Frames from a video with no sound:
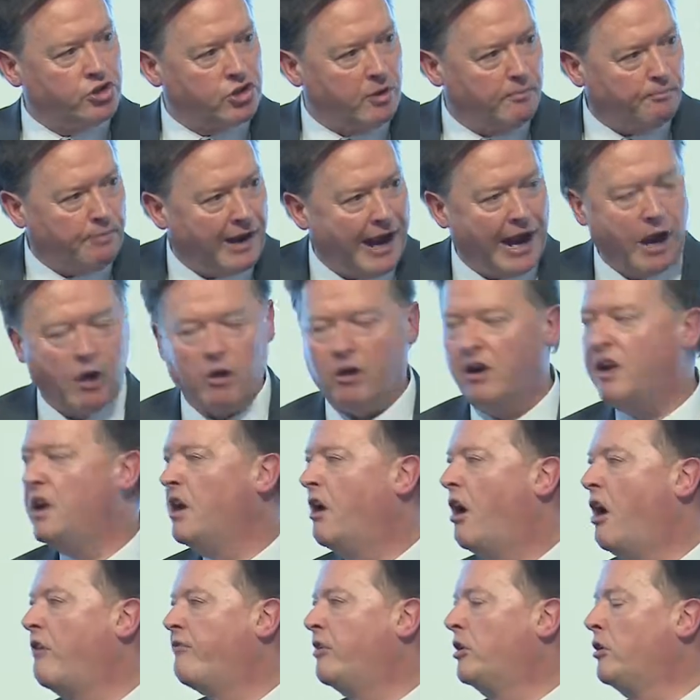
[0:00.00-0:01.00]
the power
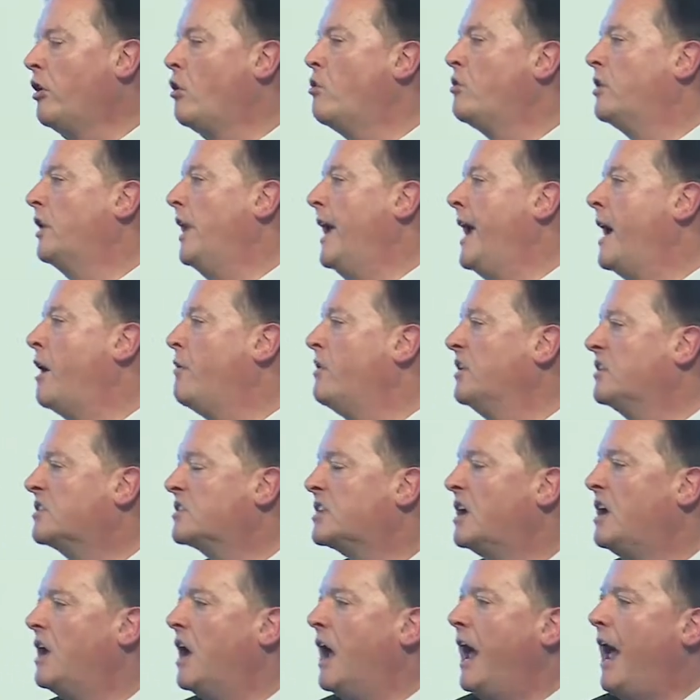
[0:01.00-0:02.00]
of our local areas
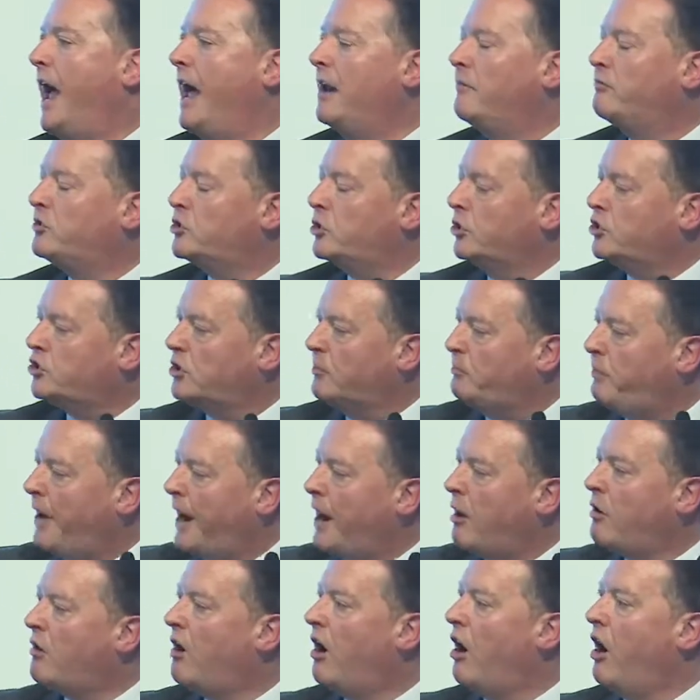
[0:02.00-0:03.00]
and touch the
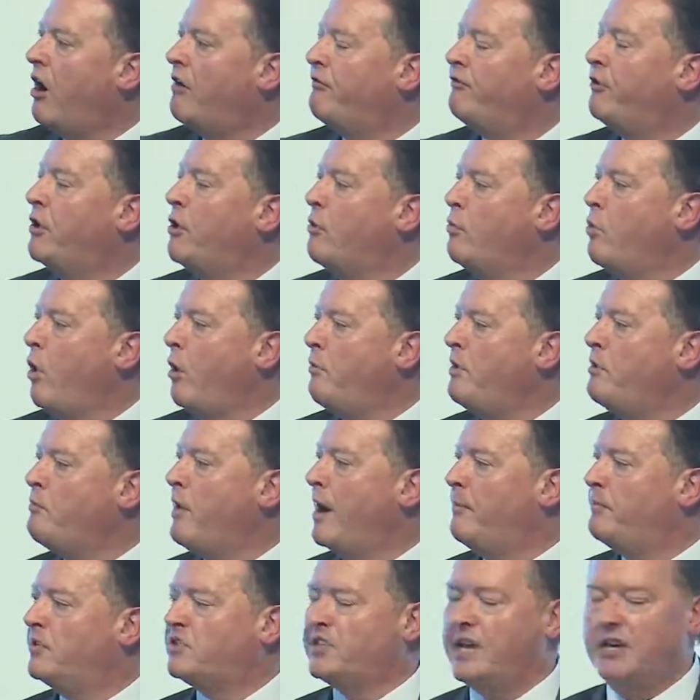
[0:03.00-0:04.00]
power of what we
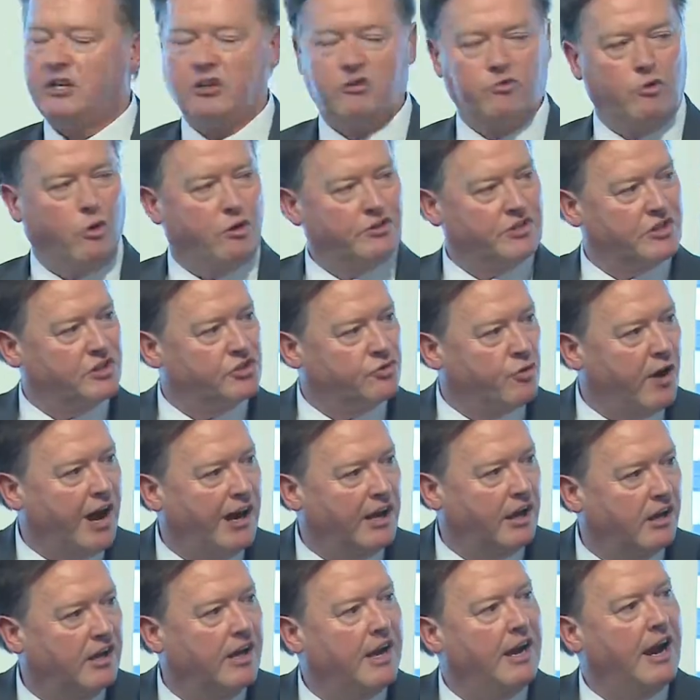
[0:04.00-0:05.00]
represent across
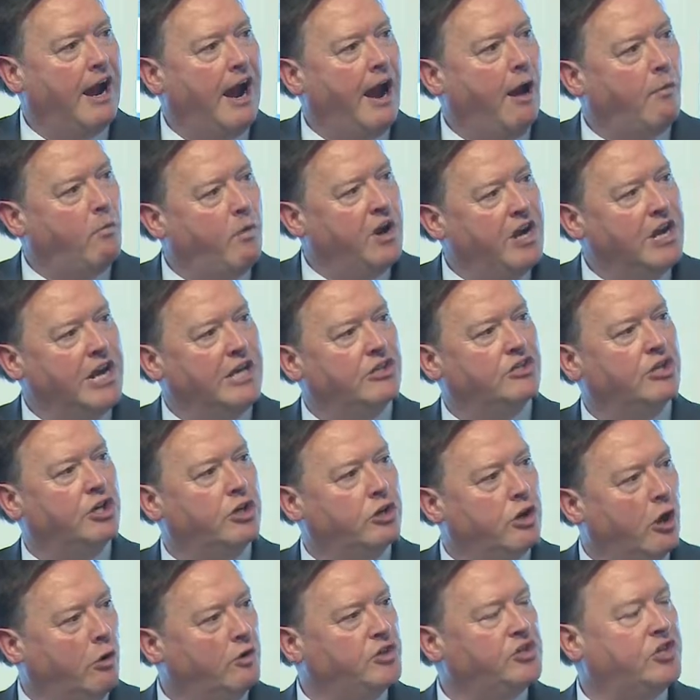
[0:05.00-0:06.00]
Australia. And we need to
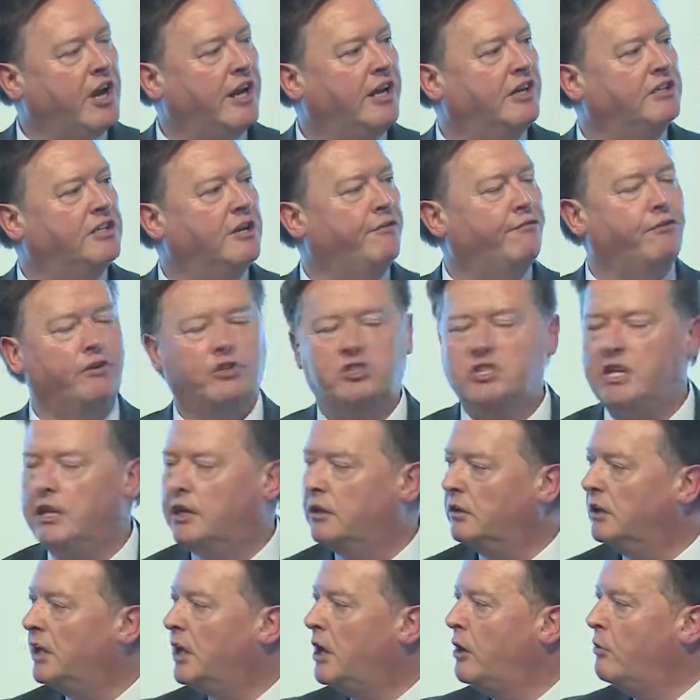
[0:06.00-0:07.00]
negotiate a different
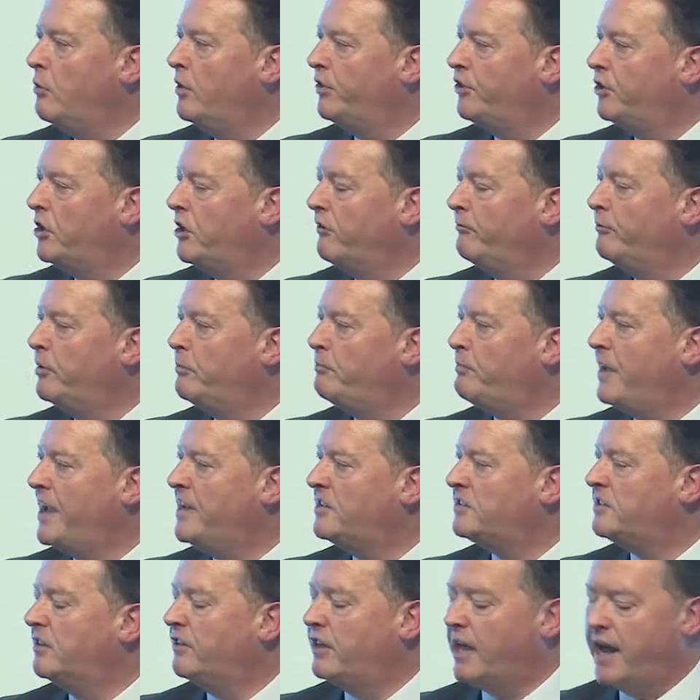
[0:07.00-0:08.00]
deal with the government
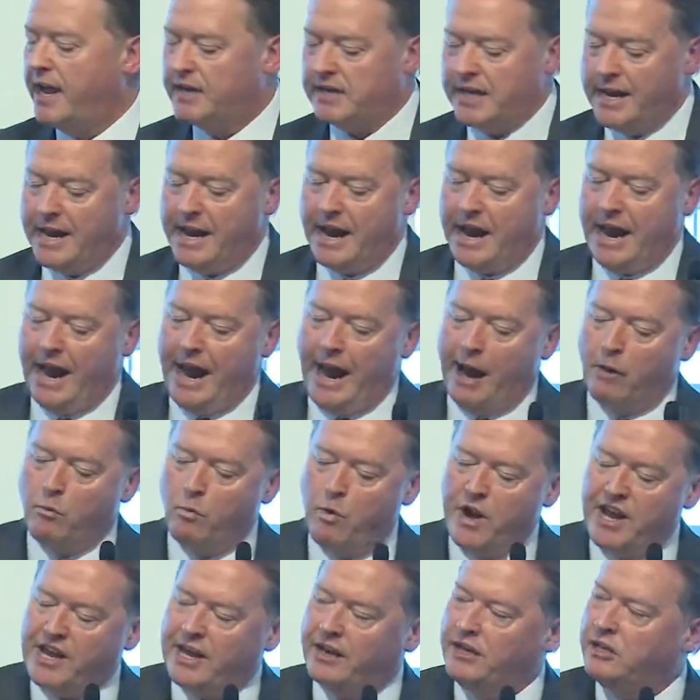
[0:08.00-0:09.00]
based on that. And
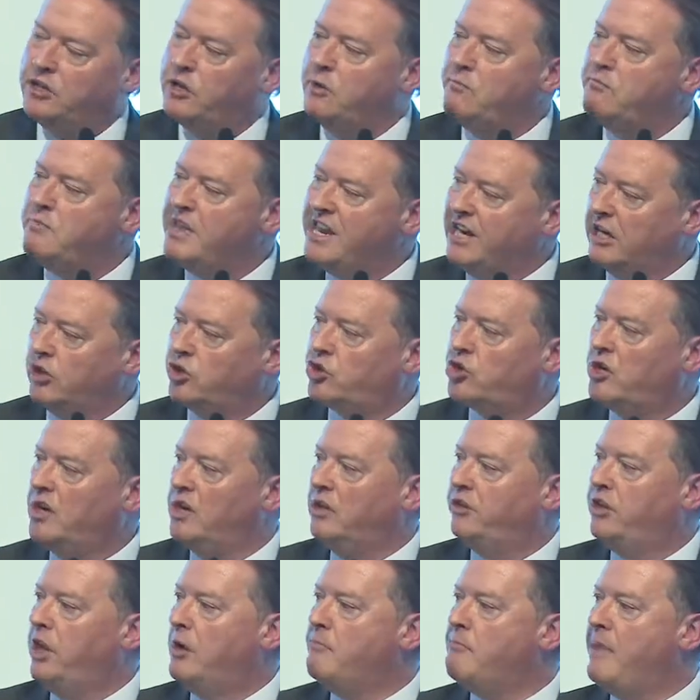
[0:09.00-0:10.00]
we can diminish
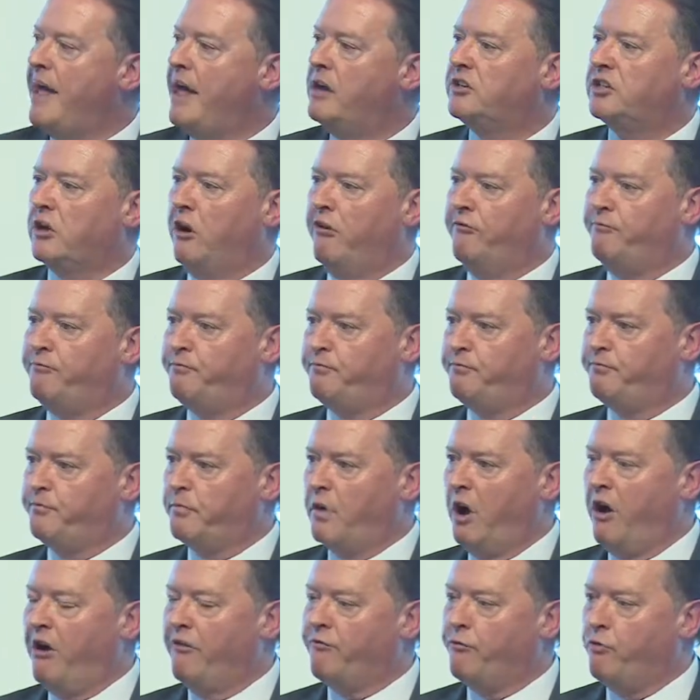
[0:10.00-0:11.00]
the amount
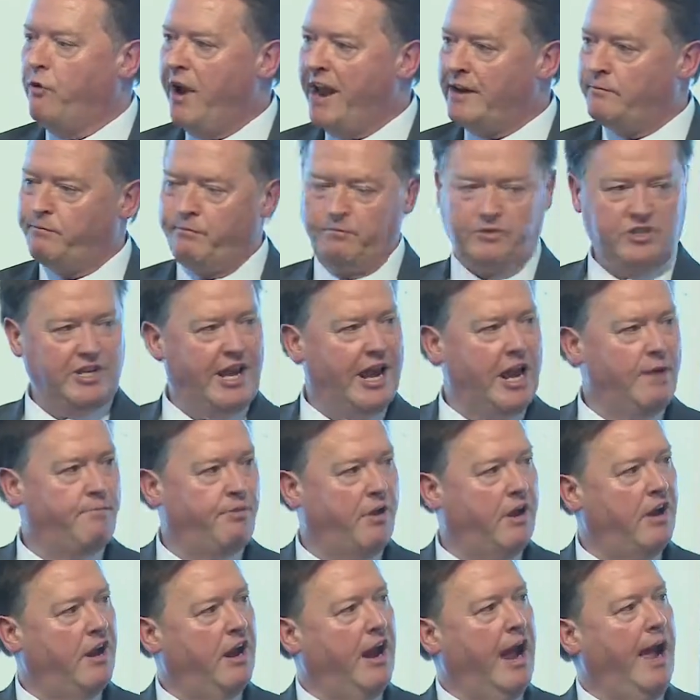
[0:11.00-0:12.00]
of red tape
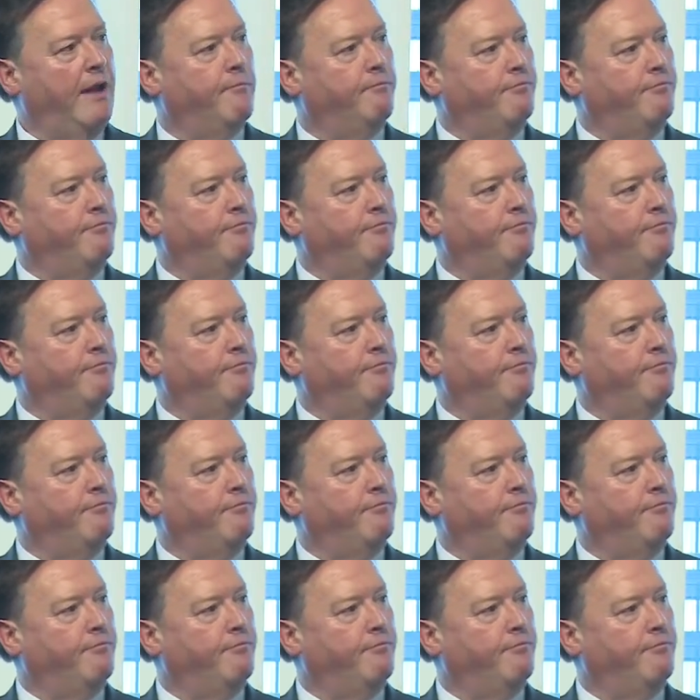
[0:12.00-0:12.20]
and